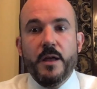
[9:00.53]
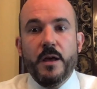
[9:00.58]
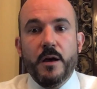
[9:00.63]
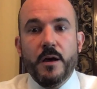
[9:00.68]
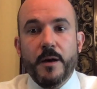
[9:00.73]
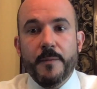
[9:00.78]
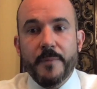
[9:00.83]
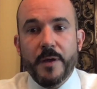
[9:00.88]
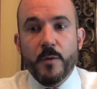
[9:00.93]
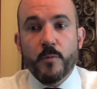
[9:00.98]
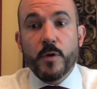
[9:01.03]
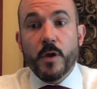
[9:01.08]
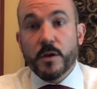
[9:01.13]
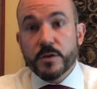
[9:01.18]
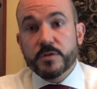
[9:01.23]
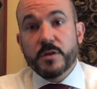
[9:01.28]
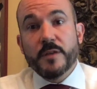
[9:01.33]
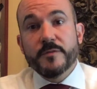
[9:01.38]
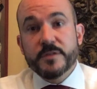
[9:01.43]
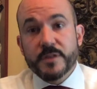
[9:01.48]
and we
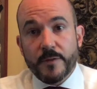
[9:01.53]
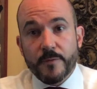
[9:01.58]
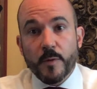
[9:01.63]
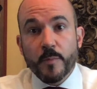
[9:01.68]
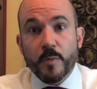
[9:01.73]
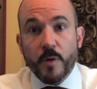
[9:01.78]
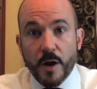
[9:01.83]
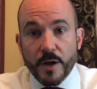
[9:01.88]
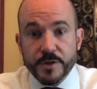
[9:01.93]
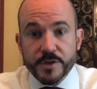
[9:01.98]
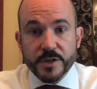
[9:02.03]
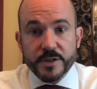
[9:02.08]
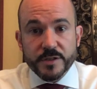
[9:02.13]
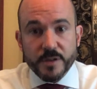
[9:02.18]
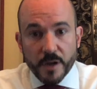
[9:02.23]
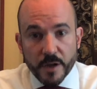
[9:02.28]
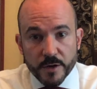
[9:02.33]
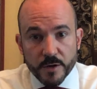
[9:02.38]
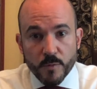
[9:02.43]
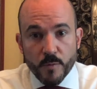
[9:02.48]
also have several projects
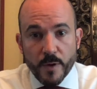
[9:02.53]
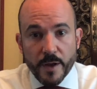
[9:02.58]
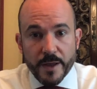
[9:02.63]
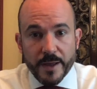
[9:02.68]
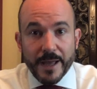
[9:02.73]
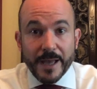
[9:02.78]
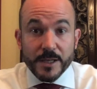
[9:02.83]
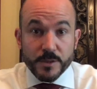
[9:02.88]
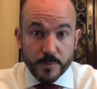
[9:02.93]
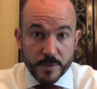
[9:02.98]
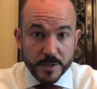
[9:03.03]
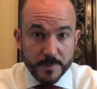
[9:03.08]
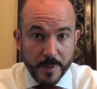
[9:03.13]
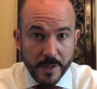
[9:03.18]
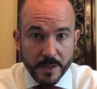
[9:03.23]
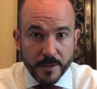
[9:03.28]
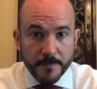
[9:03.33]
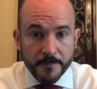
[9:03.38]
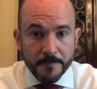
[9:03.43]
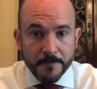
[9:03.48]
underway as we
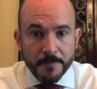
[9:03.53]
speak.